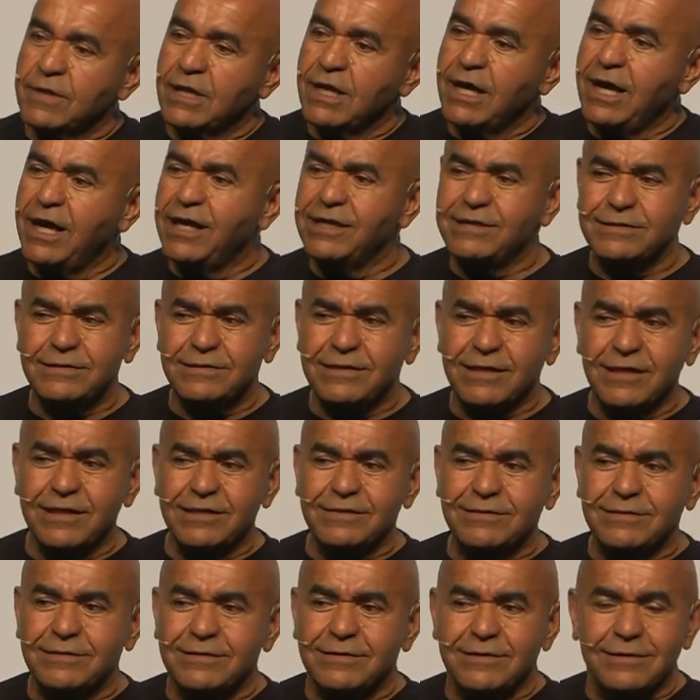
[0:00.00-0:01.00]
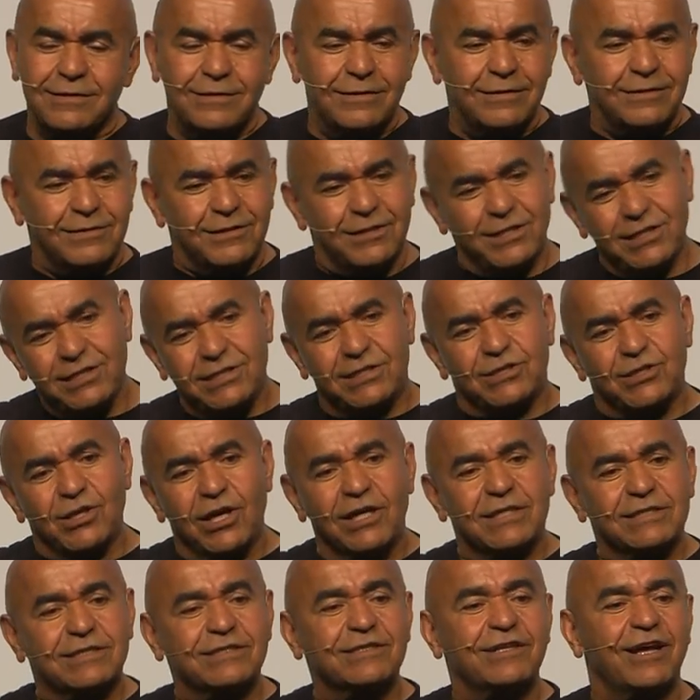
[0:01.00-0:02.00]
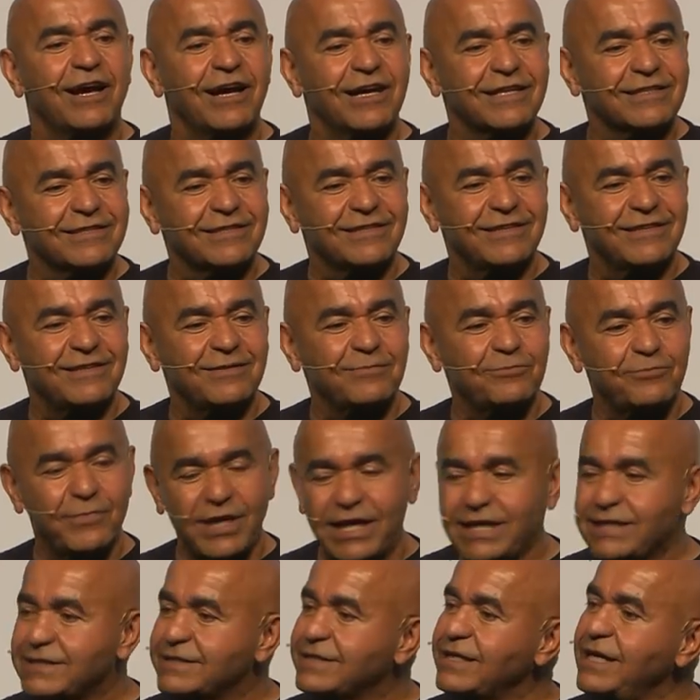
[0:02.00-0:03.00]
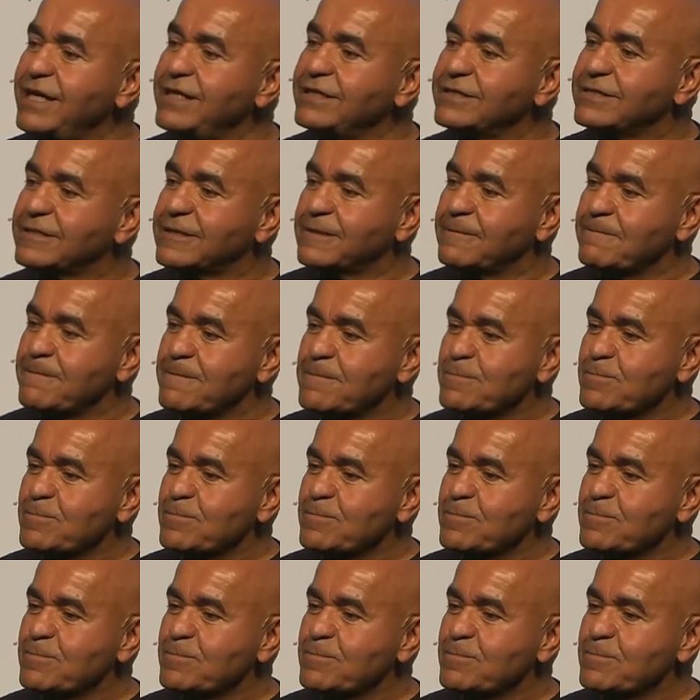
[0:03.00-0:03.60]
I said, this does not make sense.